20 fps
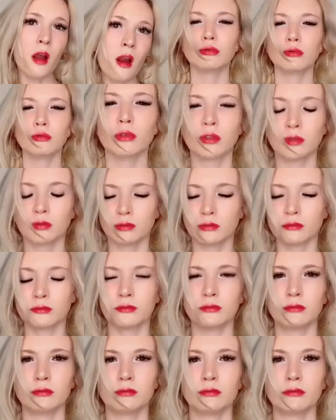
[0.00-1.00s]

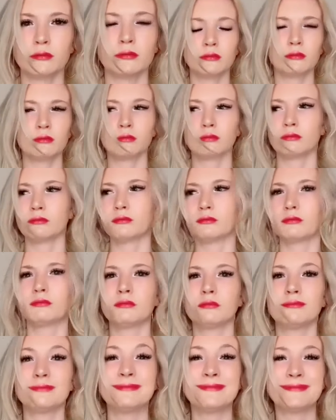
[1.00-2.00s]
Oh!
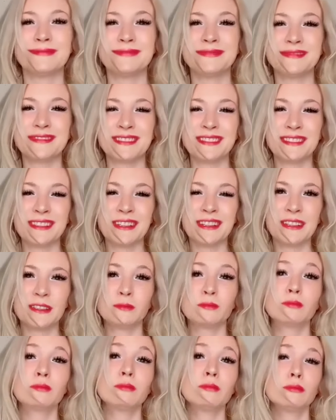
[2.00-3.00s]
Brianna, you seem
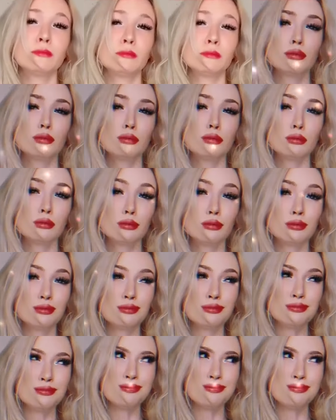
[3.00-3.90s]
different today.